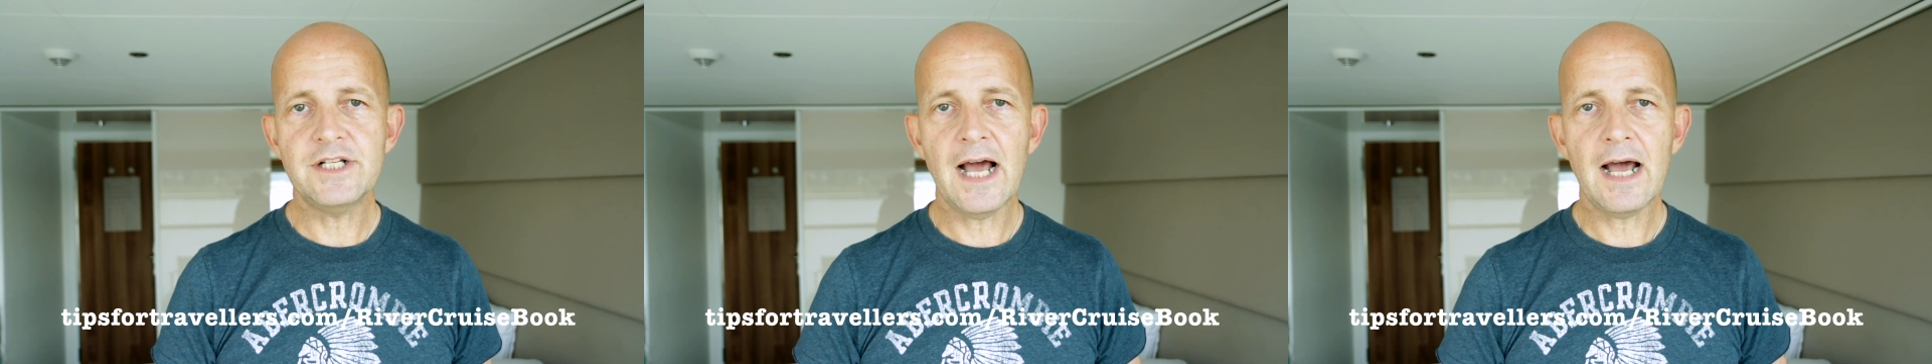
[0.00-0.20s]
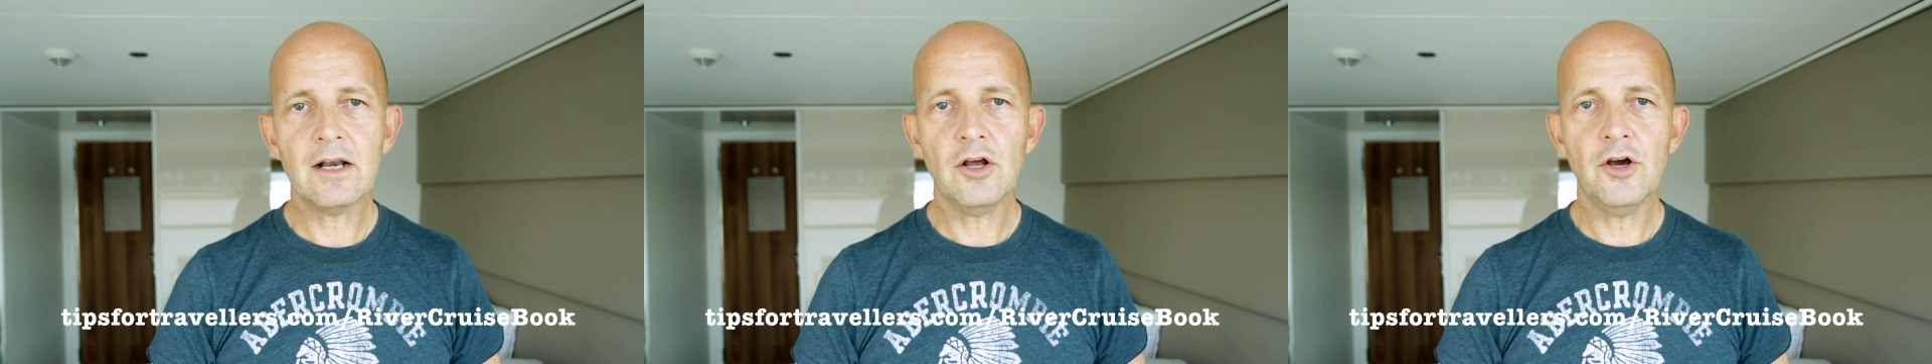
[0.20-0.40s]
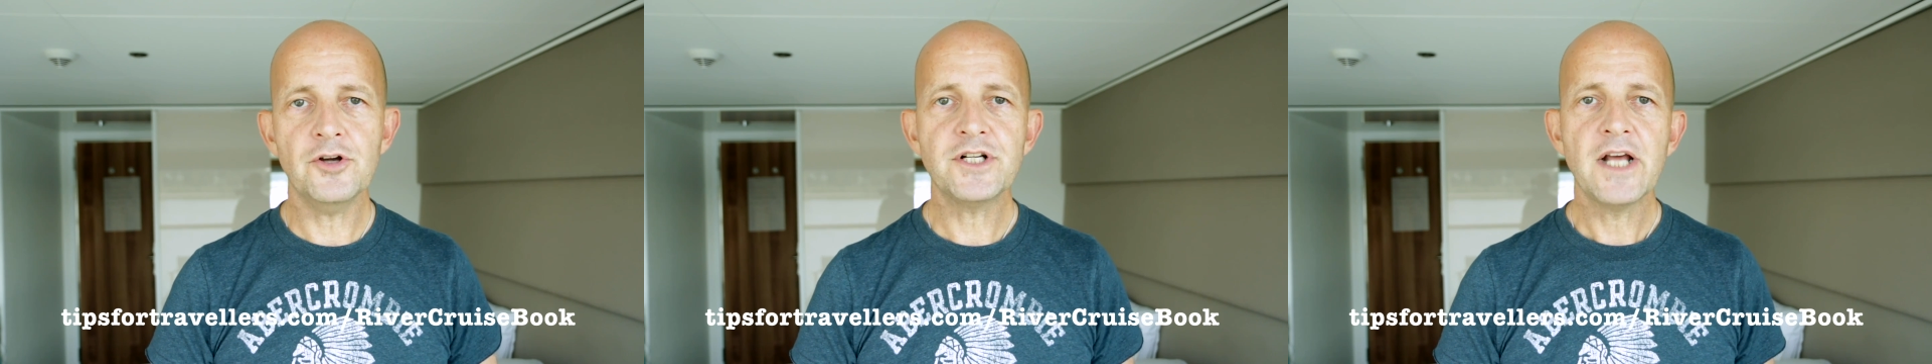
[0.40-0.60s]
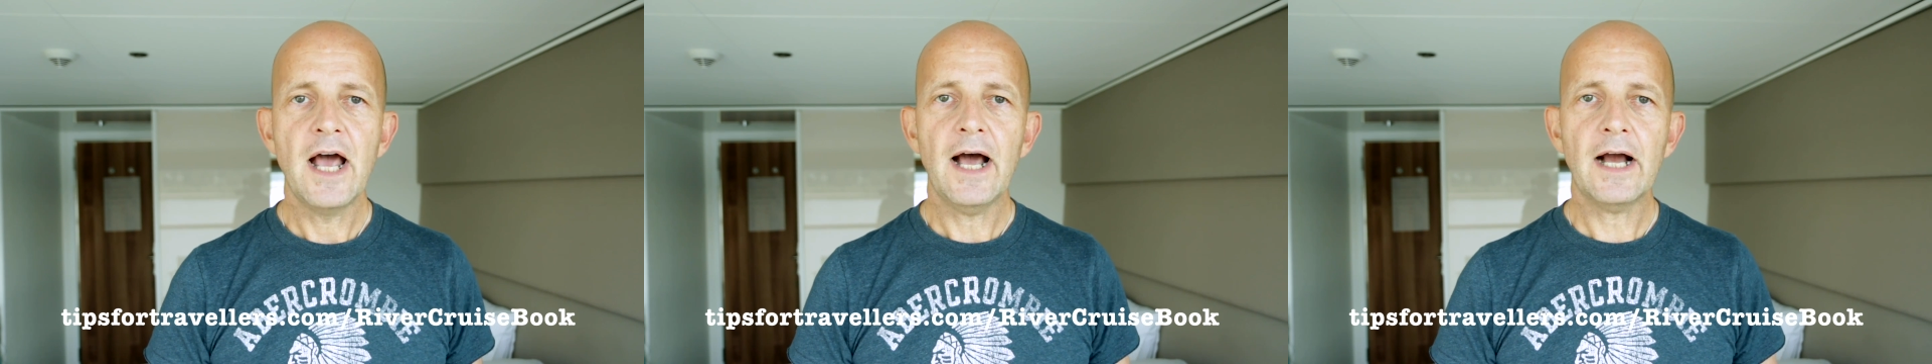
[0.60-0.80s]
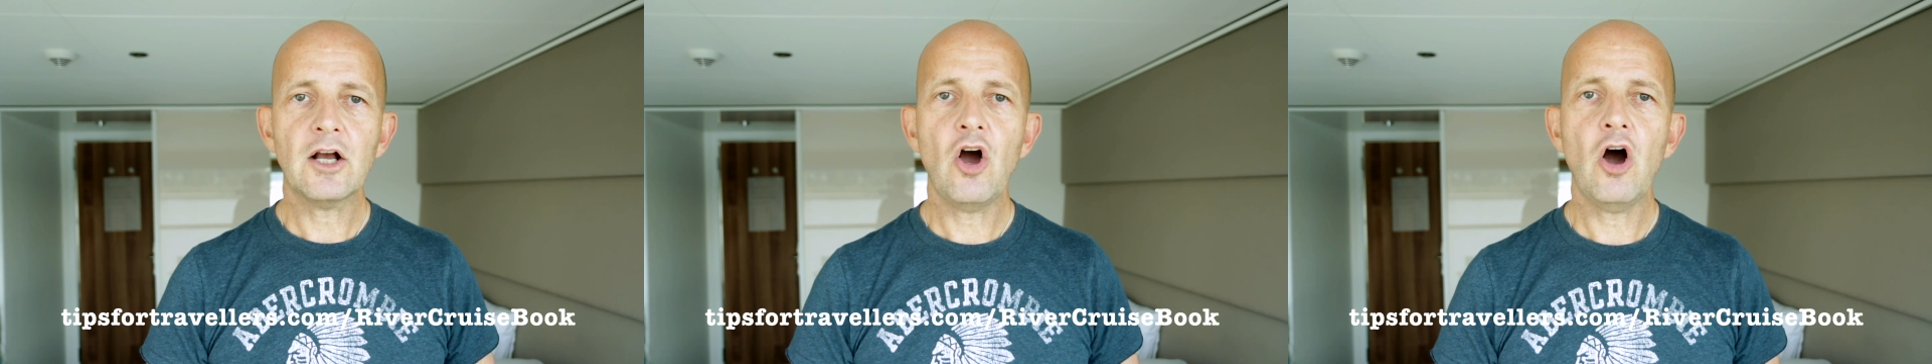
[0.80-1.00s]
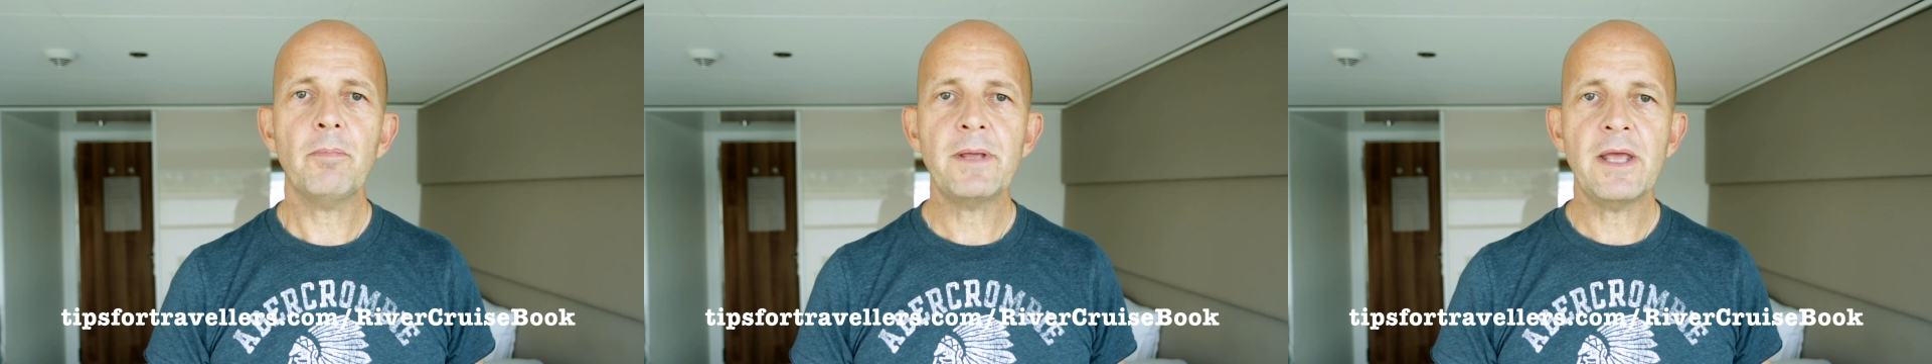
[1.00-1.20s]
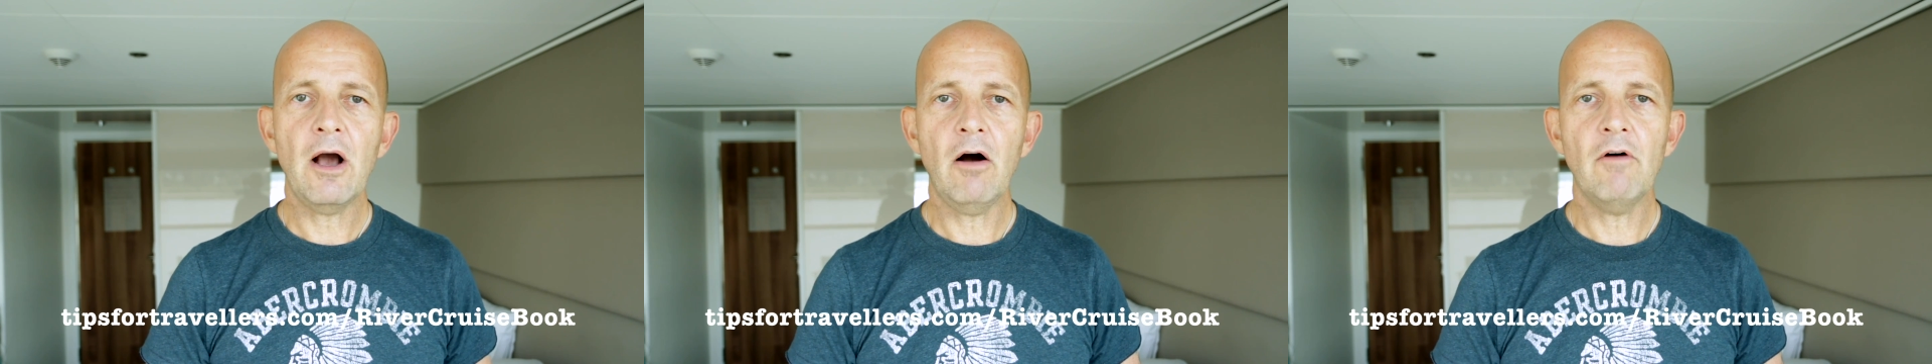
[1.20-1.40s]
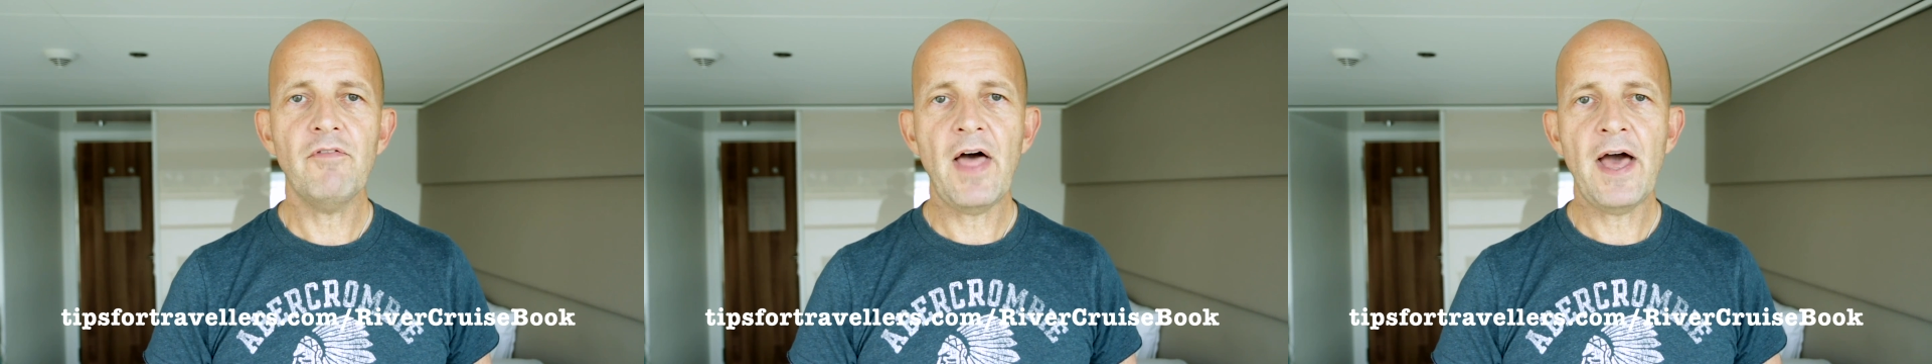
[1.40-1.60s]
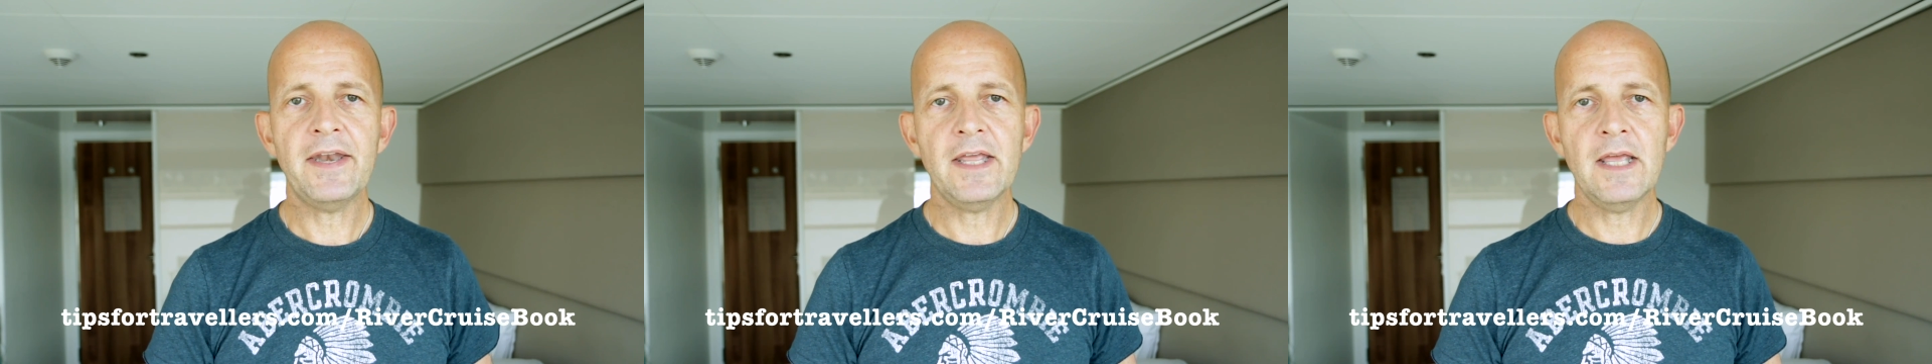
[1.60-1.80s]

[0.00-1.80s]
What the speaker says: Download a copy of that